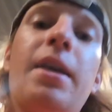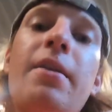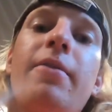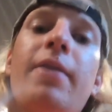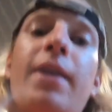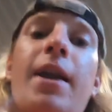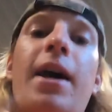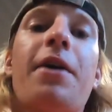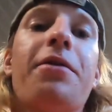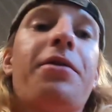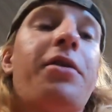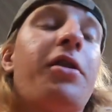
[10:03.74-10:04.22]

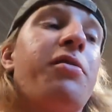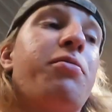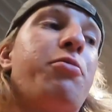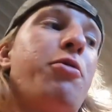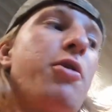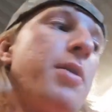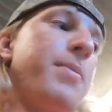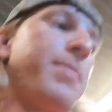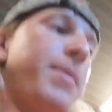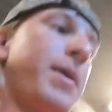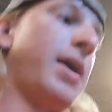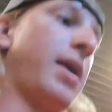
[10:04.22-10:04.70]
evened out the
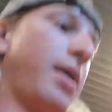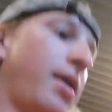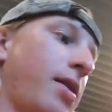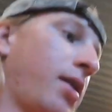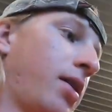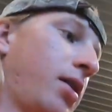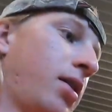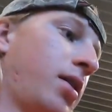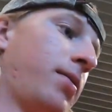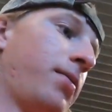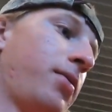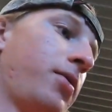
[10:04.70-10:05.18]
spray paint.
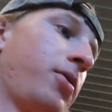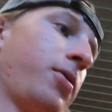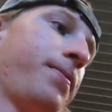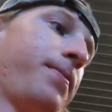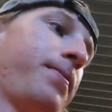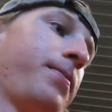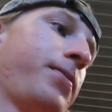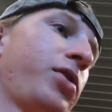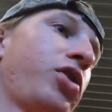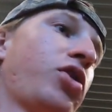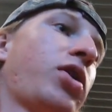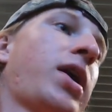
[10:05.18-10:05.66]
Uh,
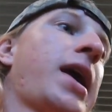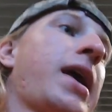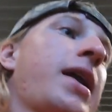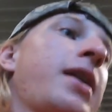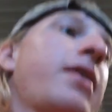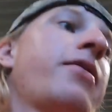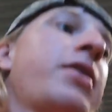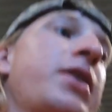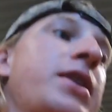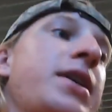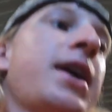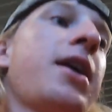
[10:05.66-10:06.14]
you can't
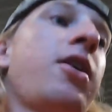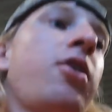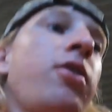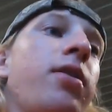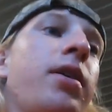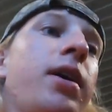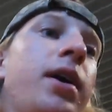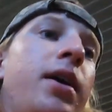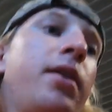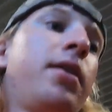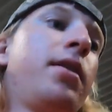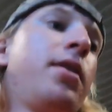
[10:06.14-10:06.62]
even tell
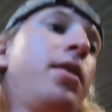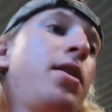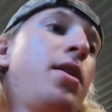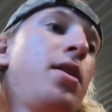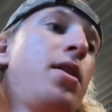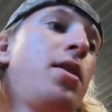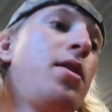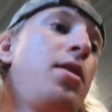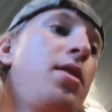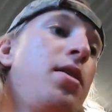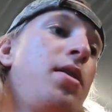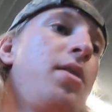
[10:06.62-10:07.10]
that
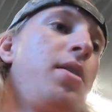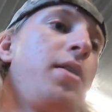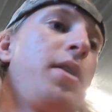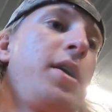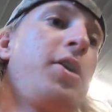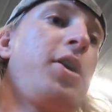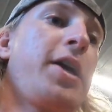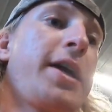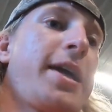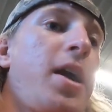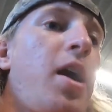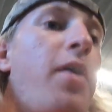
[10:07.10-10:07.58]

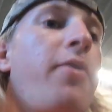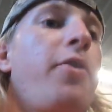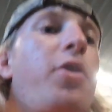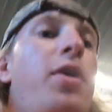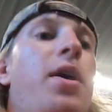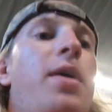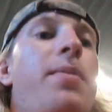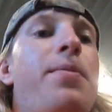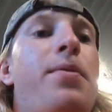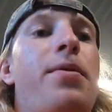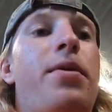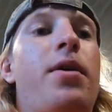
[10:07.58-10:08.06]
it like covered
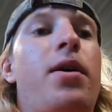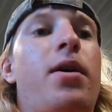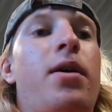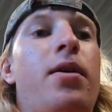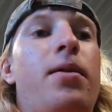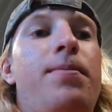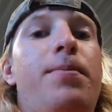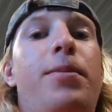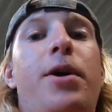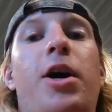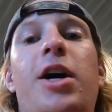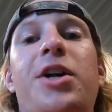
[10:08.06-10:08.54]
up
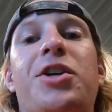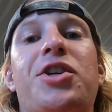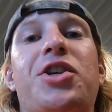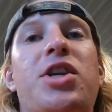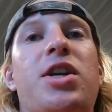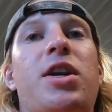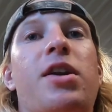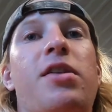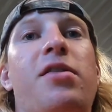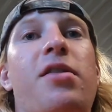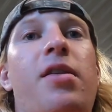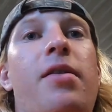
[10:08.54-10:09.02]
the
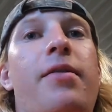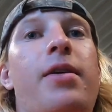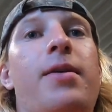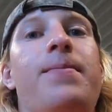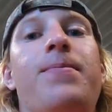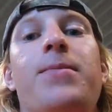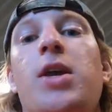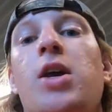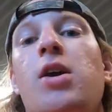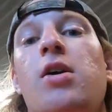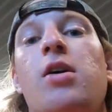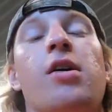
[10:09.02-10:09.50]
blotchiness of it.
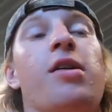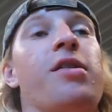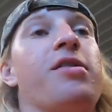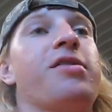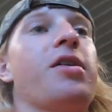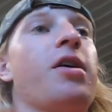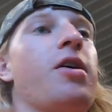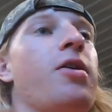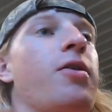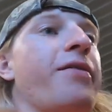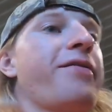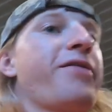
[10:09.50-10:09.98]

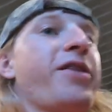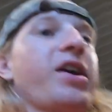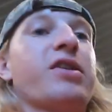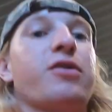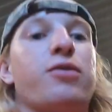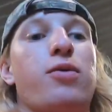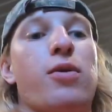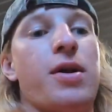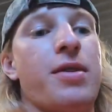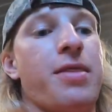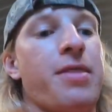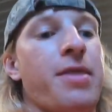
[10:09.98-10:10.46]
So it
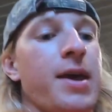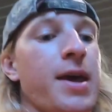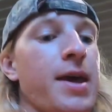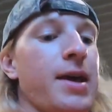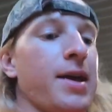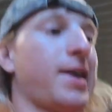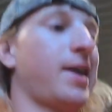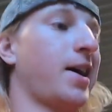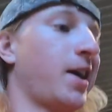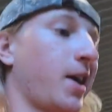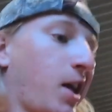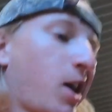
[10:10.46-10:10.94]
fixed one
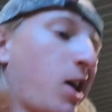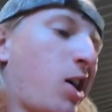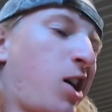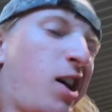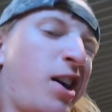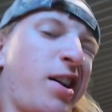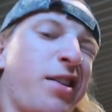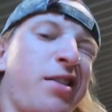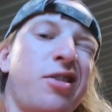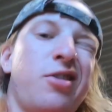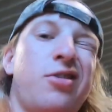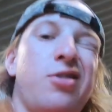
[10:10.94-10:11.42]
thing, kind of
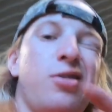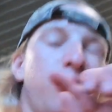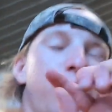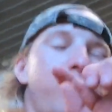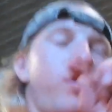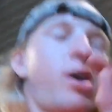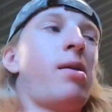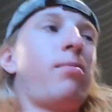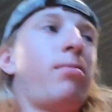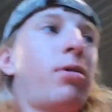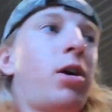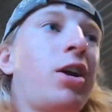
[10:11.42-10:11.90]
caused a little
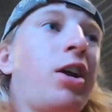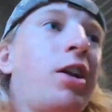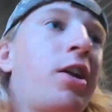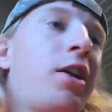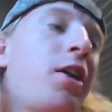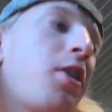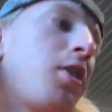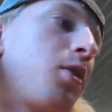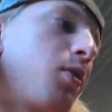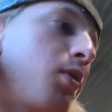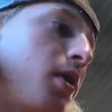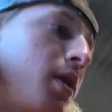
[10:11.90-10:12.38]
problem on
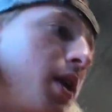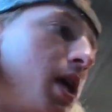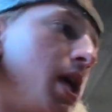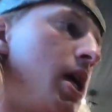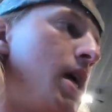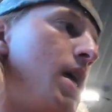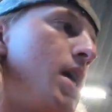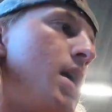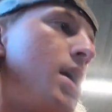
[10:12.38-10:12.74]
another one.